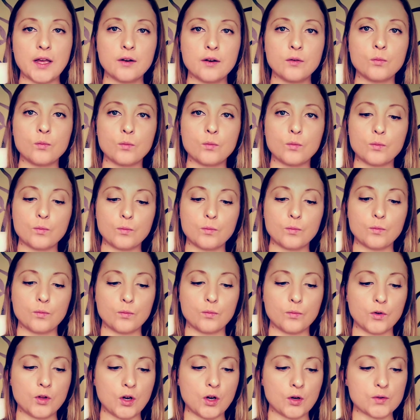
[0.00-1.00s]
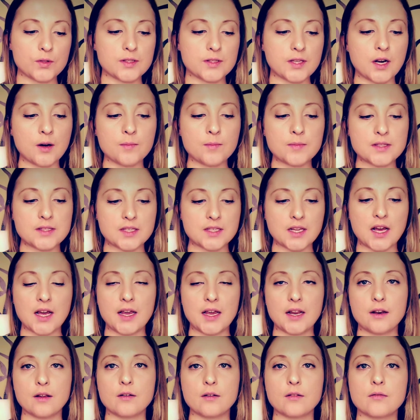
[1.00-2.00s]
And, you know, set them
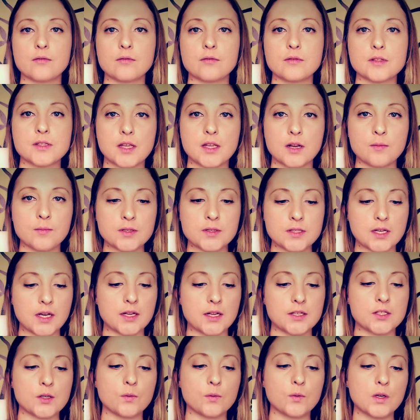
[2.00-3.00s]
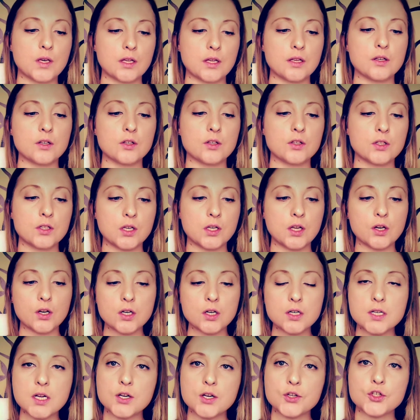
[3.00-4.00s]
aside. Set them aside. So get
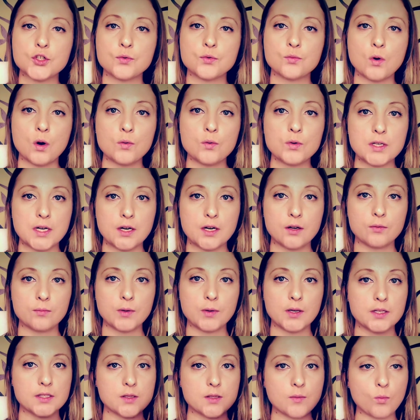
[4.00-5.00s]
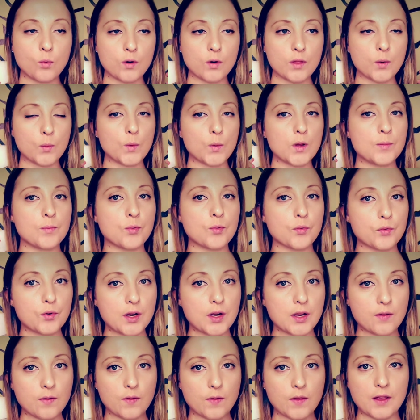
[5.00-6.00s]
your attention wrote down, because the more that we
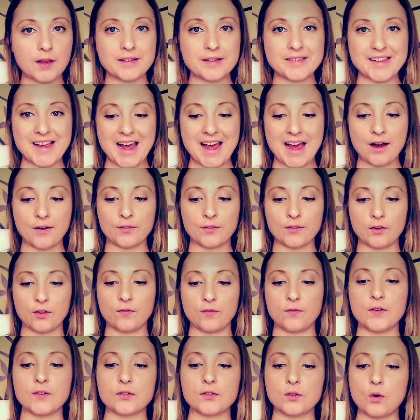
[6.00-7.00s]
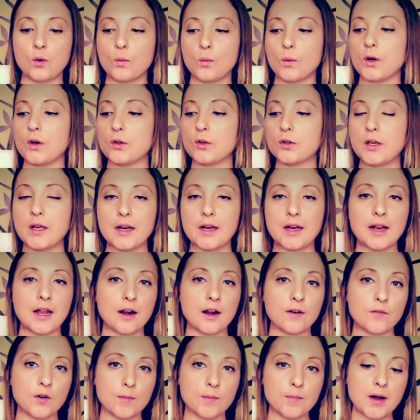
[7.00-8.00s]
bring things out to the physical world, get it
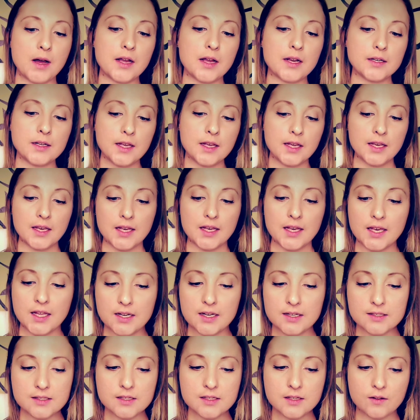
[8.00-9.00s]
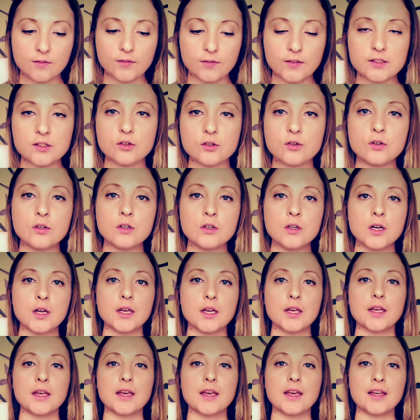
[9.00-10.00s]
out of our mind and into the physical,
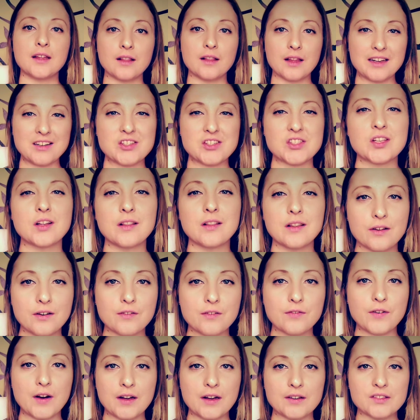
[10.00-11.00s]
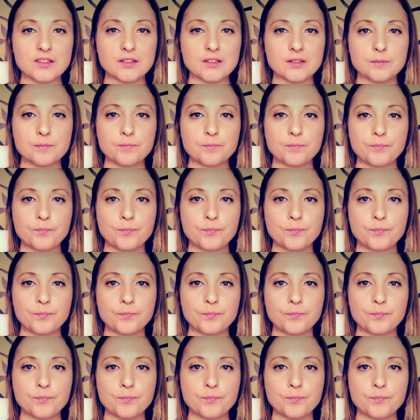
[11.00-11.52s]
it like solidifies it.